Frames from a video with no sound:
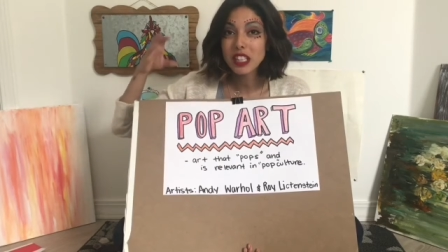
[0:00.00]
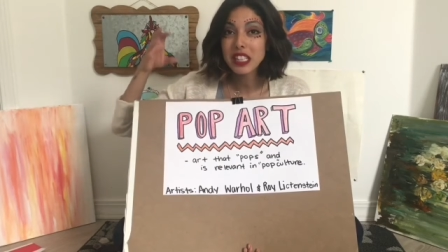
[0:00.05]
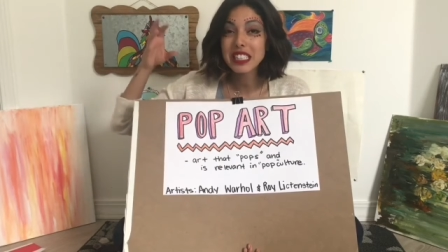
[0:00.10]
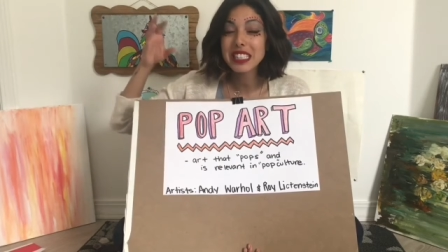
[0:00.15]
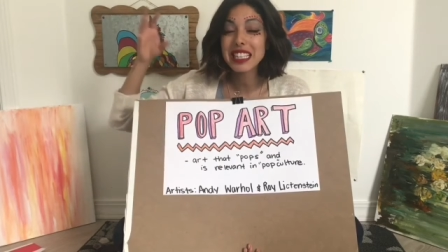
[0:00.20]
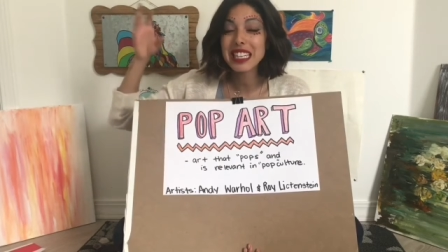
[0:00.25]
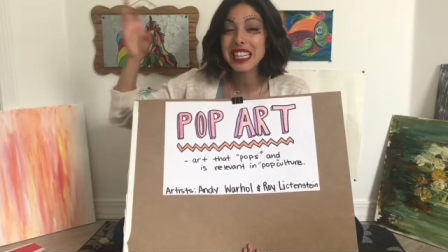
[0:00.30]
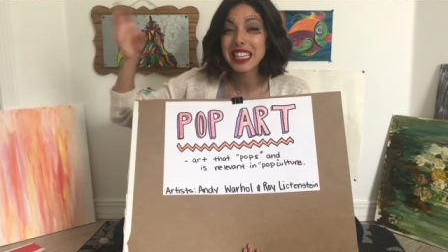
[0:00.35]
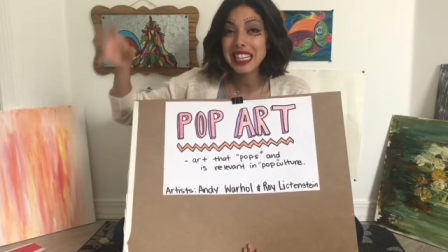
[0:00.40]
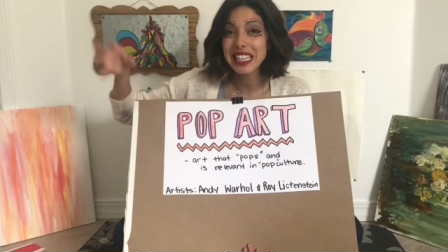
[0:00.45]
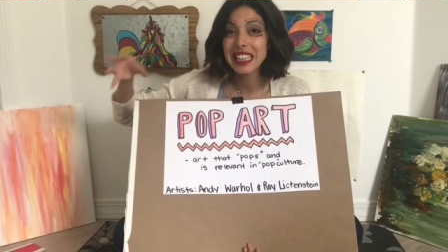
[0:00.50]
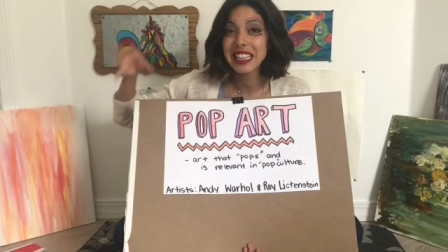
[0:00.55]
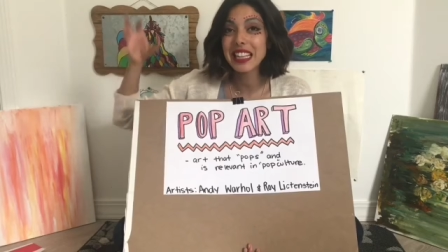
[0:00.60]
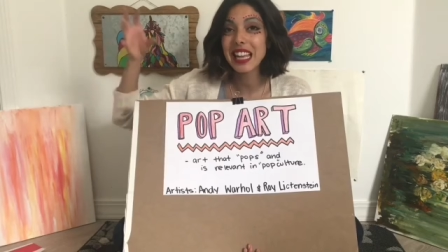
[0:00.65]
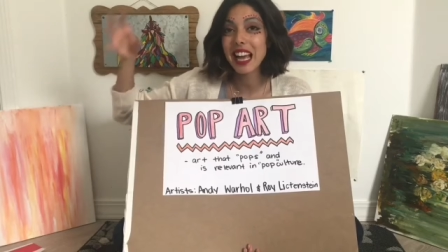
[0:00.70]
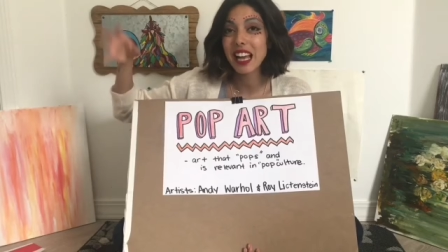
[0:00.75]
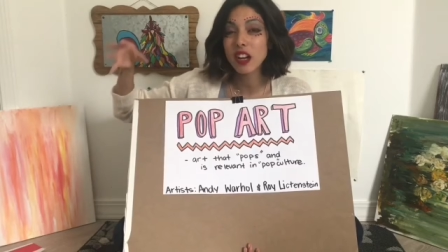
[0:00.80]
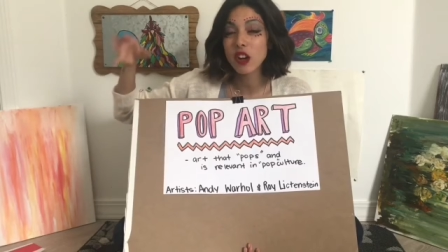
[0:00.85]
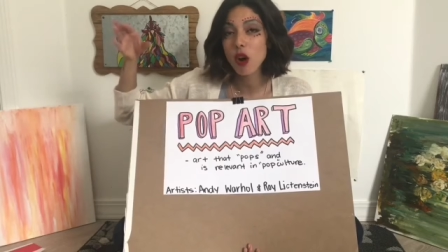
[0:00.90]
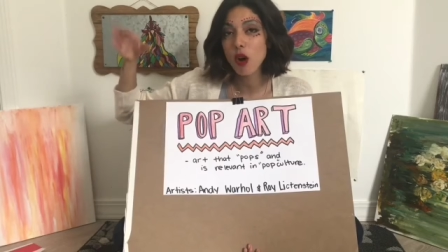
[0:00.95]
in that
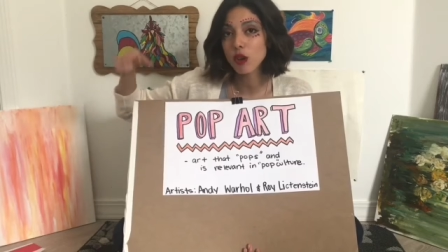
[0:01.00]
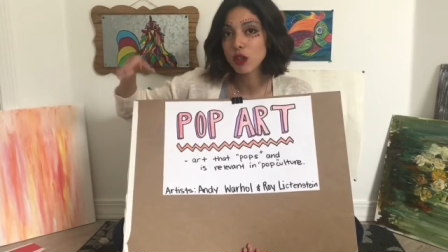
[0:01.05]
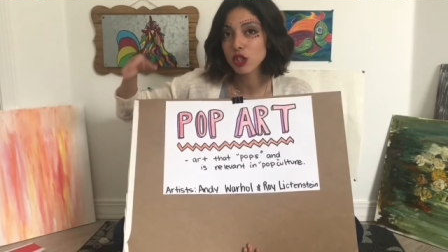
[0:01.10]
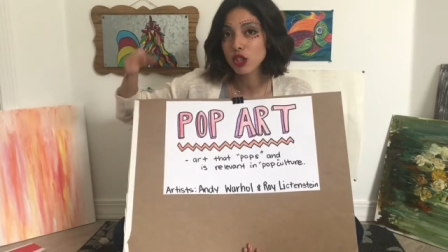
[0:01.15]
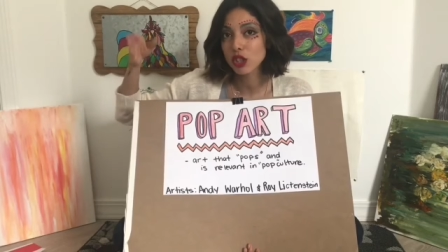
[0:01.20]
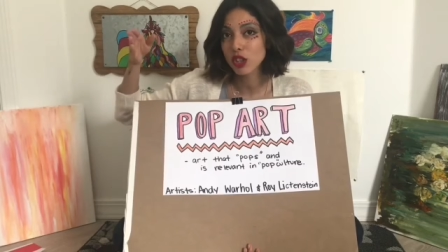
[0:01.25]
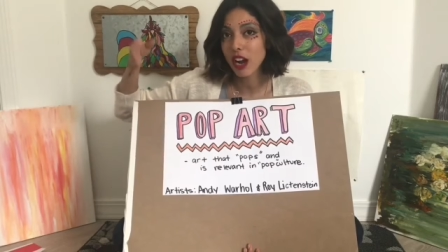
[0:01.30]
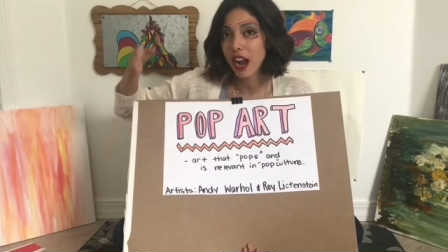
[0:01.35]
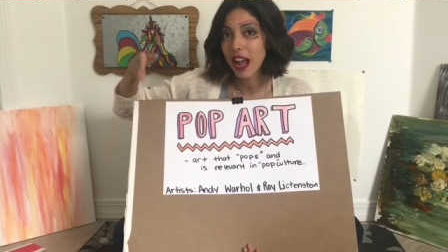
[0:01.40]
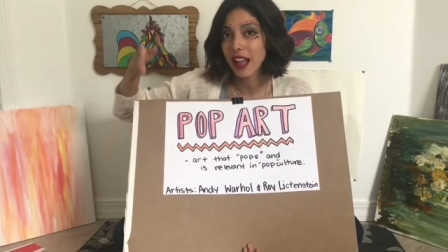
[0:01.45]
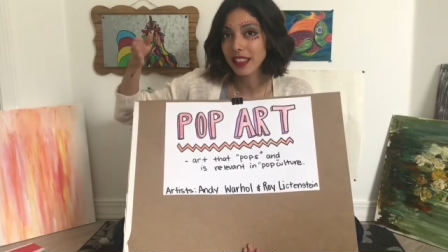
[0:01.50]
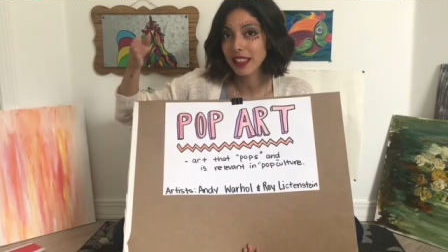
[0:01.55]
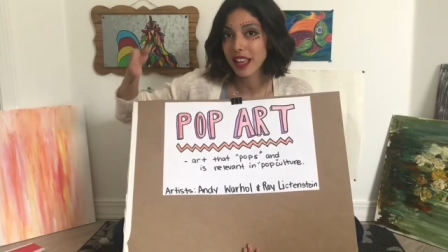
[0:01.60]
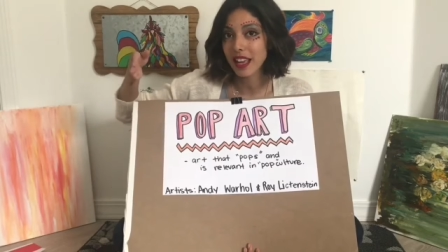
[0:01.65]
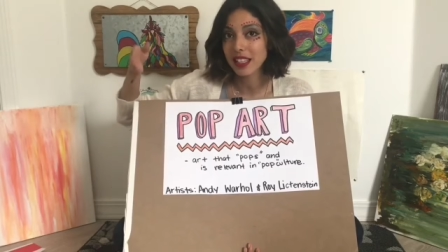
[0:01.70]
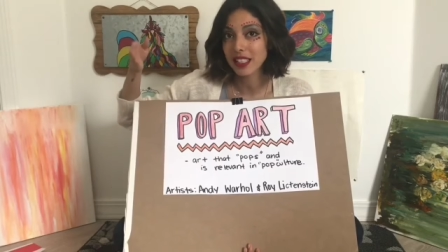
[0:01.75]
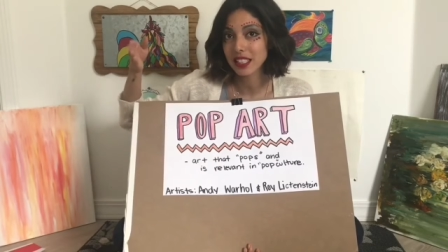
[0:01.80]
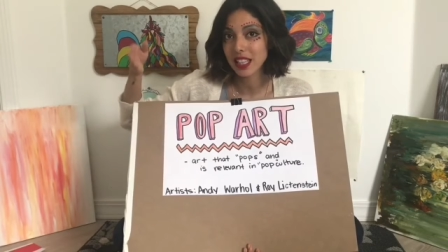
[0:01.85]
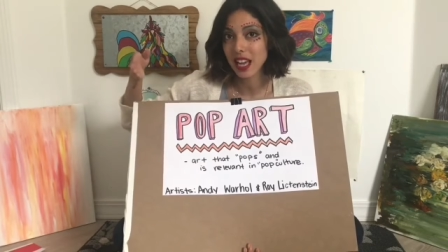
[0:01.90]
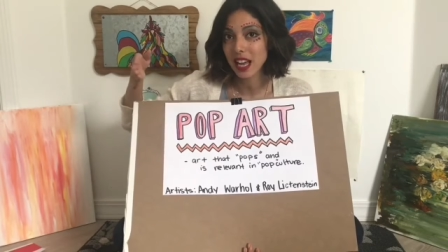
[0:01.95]
culture at that
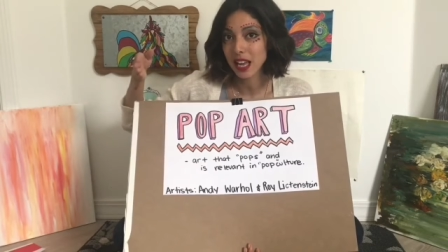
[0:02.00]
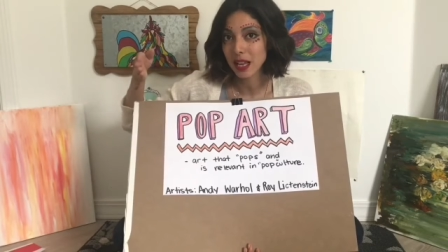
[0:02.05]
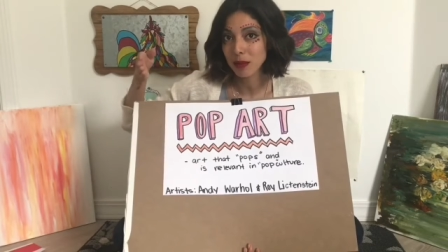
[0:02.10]
time.